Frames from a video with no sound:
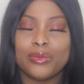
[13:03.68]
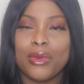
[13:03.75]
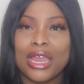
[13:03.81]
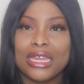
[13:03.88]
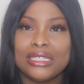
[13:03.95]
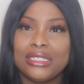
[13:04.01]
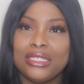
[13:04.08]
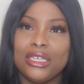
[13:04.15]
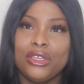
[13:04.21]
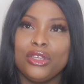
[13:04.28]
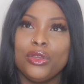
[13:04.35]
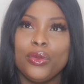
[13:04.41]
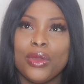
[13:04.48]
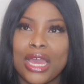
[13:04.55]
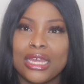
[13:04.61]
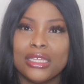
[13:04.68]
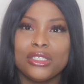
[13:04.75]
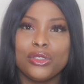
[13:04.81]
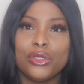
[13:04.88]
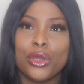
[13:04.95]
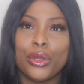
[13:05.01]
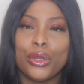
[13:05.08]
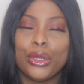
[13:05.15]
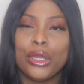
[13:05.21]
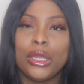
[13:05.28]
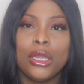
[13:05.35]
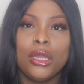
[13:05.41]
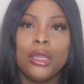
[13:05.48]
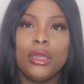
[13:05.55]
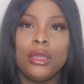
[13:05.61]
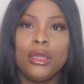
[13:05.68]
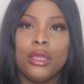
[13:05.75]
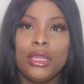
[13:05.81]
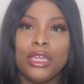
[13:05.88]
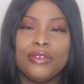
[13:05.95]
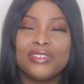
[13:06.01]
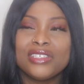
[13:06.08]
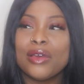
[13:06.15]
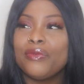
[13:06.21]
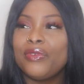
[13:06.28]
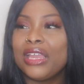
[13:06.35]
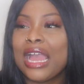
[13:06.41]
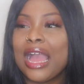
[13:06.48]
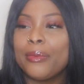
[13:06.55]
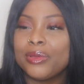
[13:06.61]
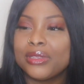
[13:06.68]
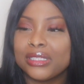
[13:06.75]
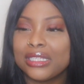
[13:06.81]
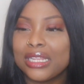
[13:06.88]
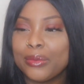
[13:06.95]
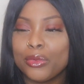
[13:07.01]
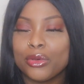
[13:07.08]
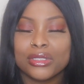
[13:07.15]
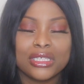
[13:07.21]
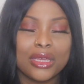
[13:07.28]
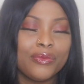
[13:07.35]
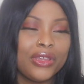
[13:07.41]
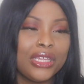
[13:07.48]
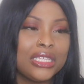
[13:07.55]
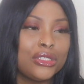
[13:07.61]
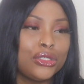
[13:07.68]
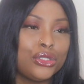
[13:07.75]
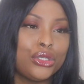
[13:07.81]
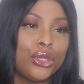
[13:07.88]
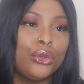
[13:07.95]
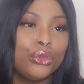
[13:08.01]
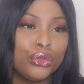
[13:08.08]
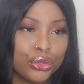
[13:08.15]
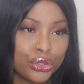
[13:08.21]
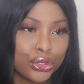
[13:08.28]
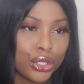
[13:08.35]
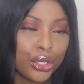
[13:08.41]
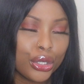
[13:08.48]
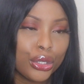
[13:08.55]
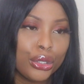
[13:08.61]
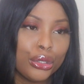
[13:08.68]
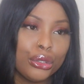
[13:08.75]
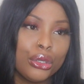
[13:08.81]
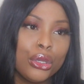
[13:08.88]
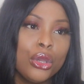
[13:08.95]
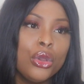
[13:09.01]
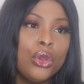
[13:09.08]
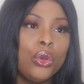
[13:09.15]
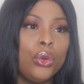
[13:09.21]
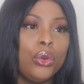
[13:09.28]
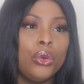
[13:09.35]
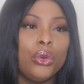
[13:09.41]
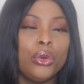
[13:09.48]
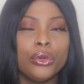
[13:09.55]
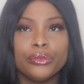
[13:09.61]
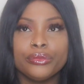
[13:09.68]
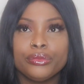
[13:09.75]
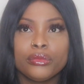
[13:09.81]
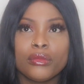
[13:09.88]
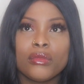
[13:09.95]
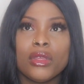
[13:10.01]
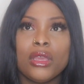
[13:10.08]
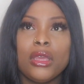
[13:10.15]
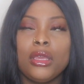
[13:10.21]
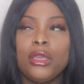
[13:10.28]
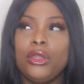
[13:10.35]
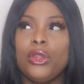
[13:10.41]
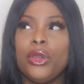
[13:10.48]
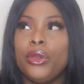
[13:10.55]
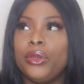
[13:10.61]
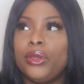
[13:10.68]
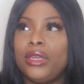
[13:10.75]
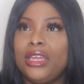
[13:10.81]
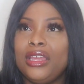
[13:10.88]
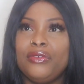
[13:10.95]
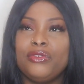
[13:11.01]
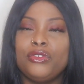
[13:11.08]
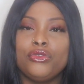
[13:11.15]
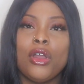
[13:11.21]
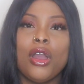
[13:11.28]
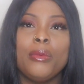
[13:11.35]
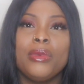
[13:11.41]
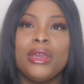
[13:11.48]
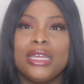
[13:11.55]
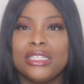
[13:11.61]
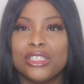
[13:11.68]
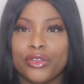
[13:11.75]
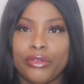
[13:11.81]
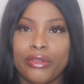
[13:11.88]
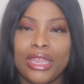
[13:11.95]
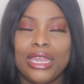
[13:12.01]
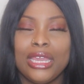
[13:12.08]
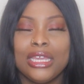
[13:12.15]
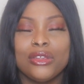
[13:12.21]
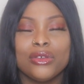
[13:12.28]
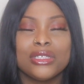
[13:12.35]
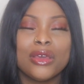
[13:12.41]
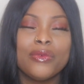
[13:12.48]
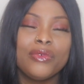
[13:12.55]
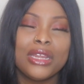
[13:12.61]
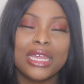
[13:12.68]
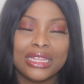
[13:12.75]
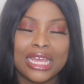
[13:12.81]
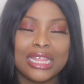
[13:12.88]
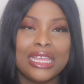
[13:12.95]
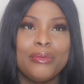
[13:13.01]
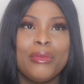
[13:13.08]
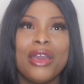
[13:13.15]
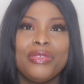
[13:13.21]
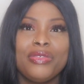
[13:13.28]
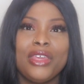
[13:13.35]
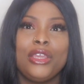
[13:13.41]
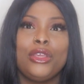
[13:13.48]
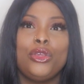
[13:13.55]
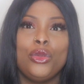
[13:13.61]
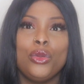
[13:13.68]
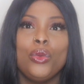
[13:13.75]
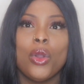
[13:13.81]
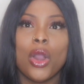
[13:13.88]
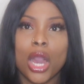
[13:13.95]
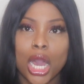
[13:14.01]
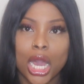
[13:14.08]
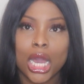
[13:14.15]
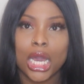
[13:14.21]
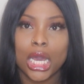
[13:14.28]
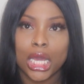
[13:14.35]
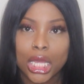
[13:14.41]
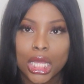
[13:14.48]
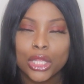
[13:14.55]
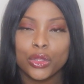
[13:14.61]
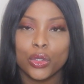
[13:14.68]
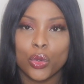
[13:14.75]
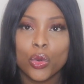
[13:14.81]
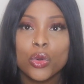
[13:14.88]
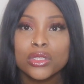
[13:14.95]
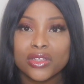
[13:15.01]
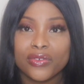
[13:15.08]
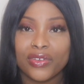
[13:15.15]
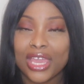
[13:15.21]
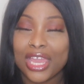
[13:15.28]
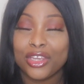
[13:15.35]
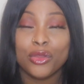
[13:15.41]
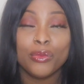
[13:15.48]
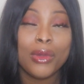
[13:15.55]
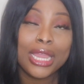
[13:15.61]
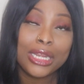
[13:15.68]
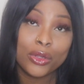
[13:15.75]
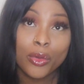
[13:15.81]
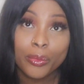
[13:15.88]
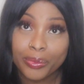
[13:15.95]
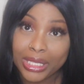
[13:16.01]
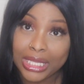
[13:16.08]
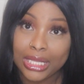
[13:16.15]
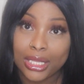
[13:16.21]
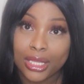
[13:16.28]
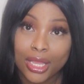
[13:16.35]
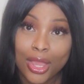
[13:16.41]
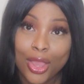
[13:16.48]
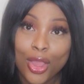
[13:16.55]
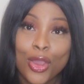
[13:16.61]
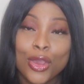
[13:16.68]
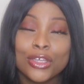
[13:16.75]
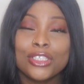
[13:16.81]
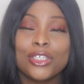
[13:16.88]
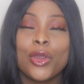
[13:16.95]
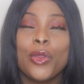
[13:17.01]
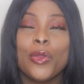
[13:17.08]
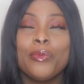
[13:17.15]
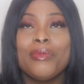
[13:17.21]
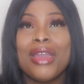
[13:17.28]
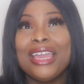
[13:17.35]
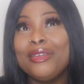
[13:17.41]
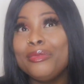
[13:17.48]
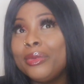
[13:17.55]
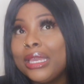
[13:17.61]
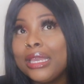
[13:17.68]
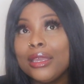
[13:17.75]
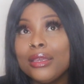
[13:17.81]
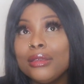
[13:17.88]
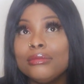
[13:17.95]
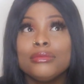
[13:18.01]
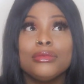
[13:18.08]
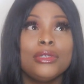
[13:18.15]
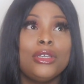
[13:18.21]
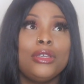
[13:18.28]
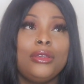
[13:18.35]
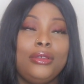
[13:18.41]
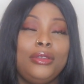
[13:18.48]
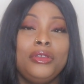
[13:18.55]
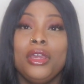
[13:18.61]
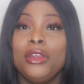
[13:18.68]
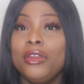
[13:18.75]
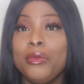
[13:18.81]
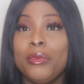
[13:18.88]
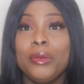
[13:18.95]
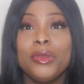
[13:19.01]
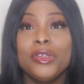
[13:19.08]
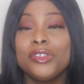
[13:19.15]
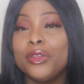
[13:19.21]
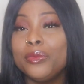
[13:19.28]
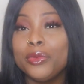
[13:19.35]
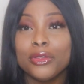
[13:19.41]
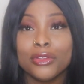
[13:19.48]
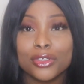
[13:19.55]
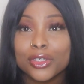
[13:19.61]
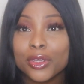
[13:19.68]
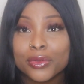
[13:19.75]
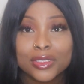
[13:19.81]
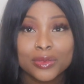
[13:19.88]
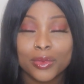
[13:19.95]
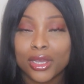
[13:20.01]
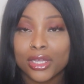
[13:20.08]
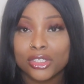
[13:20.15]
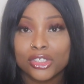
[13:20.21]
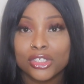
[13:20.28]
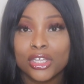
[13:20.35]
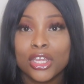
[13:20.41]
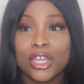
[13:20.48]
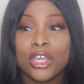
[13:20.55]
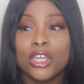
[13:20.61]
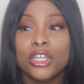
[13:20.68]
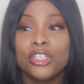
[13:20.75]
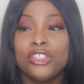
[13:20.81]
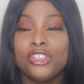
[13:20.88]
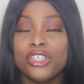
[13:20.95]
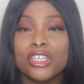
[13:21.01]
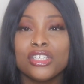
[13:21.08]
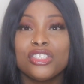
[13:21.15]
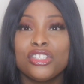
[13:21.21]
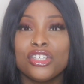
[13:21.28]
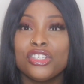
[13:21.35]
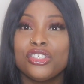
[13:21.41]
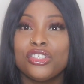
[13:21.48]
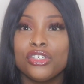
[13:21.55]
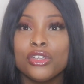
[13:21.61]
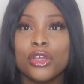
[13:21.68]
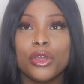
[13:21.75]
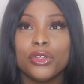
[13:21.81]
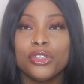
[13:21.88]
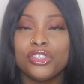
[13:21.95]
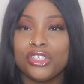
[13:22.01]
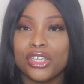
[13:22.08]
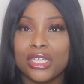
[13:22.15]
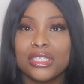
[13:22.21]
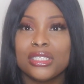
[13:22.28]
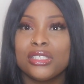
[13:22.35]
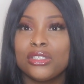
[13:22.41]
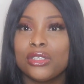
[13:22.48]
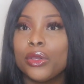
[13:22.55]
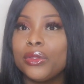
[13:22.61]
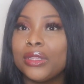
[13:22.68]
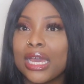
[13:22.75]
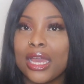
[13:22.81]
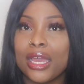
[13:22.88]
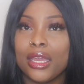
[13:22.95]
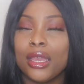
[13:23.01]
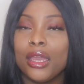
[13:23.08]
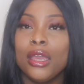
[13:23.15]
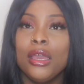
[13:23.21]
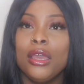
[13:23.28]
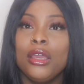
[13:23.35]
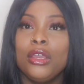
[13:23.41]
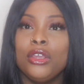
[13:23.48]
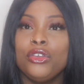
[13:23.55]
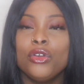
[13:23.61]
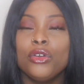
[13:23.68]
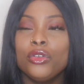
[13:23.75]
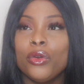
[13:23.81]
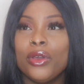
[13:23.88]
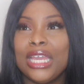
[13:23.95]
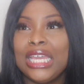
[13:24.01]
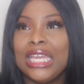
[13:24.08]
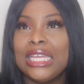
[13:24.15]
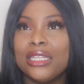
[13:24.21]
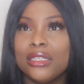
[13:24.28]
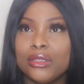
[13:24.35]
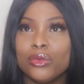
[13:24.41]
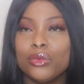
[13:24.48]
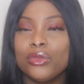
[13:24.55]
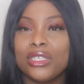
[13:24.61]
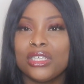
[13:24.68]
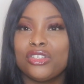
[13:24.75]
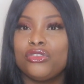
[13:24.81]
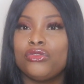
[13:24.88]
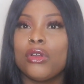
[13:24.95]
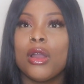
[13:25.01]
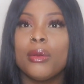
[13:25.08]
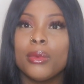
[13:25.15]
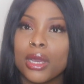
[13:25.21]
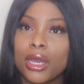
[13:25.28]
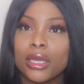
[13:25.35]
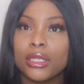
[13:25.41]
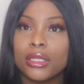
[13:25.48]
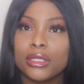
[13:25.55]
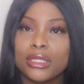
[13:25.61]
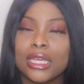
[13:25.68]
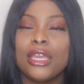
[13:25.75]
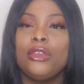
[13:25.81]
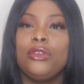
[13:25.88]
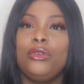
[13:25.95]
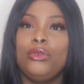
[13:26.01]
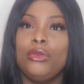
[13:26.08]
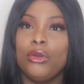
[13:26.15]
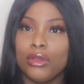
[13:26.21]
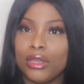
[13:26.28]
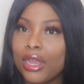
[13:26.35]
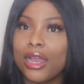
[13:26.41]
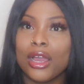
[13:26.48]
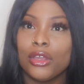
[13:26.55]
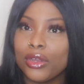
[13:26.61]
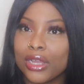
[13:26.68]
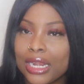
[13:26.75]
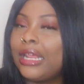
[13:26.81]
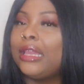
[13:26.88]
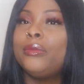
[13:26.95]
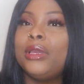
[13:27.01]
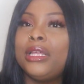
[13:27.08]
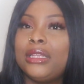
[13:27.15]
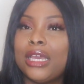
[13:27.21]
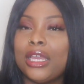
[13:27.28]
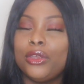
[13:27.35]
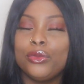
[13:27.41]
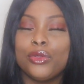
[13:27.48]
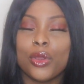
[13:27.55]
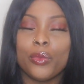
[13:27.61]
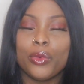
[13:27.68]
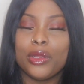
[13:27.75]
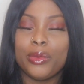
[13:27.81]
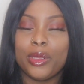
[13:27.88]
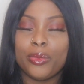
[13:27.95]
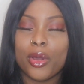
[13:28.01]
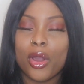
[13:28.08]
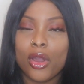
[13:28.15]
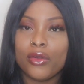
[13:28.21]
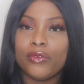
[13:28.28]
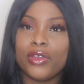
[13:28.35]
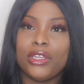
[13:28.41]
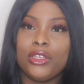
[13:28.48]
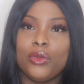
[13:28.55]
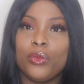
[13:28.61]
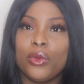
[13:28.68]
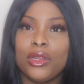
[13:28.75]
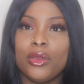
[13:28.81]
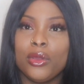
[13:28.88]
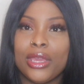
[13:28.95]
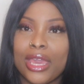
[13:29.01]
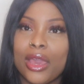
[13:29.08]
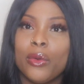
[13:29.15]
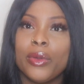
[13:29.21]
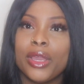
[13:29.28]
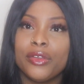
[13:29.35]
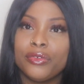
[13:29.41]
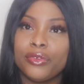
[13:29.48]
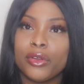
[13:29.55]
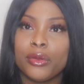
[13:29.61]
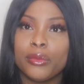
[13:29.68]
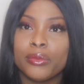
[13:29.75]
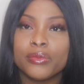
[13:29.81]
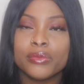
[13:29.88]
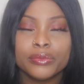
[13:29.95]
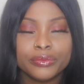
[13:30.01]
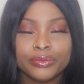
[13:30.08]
might see you as, you know, if something happens to them or something isn't shown on the show, or, you know, if drama is created or something like that, they might think you are the cause of it, and you might not be. So maybe, I don't know, maybe you shouldn't be on the show as much, just to, you know, just so that you're not in all this drama that you're claiming that you don't want to be part of and you want to get away from,